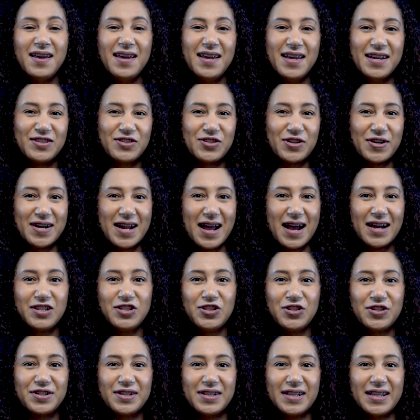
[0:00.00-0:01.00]

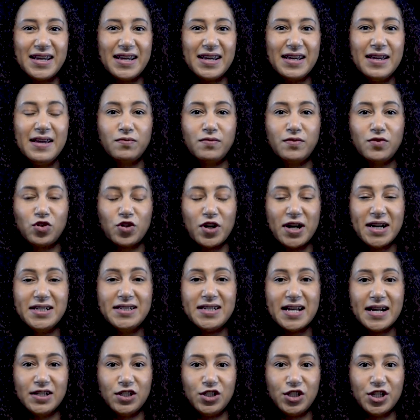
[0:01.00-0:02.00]
Internationally, trade
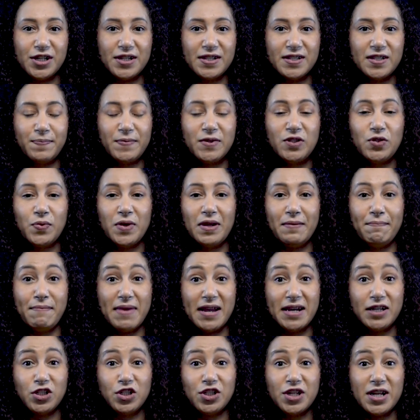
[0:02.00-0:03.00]
tensions between
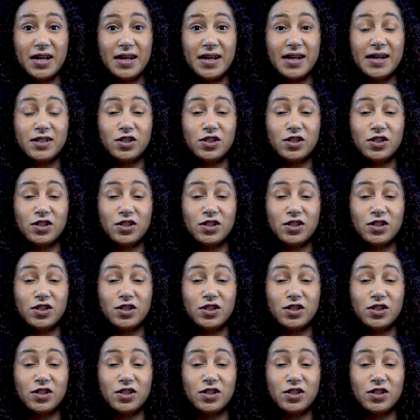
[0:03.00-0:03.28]
Beijing